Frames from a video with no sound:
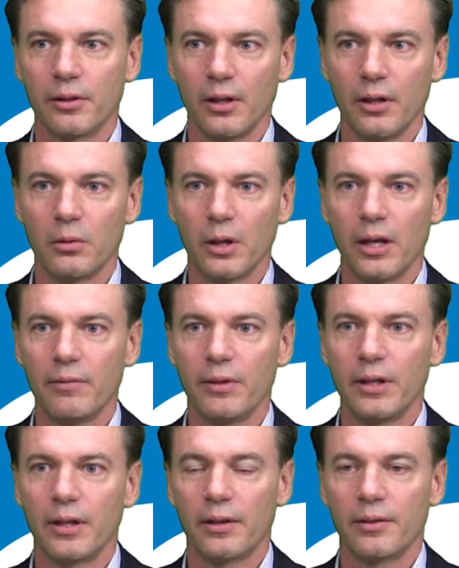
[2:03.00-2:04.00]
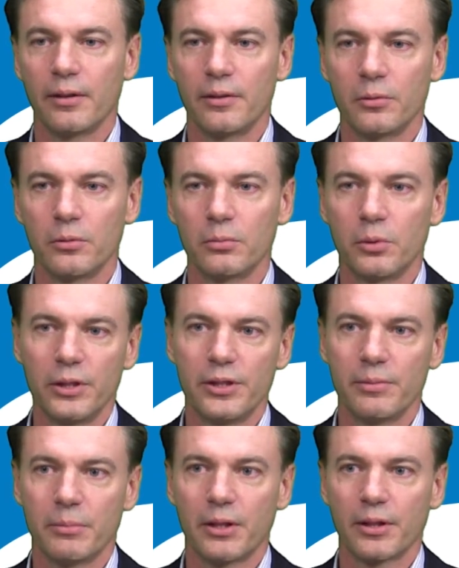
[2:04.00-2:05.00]
low level, and the
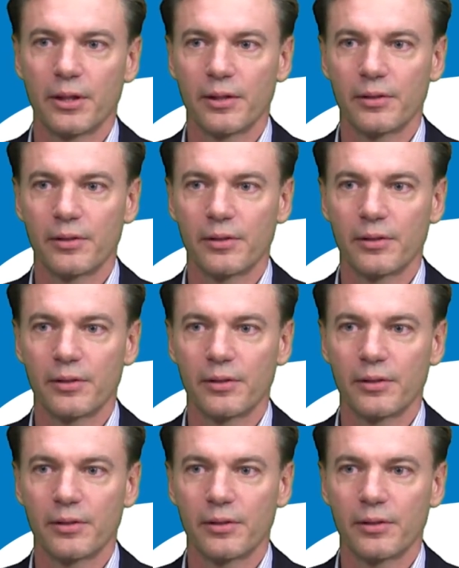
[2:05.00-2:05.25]
Norwegian market